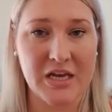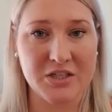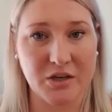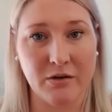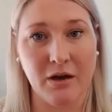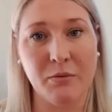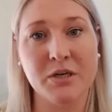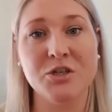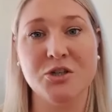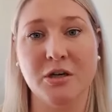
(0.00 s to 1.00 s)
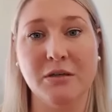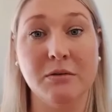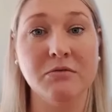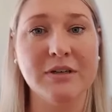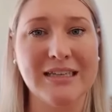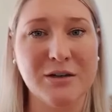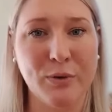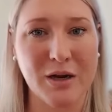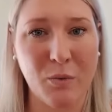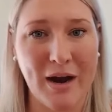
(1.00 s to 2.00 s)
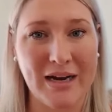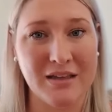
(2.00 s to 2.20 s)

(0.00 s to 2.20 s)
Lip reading: So I want to show you a really quick way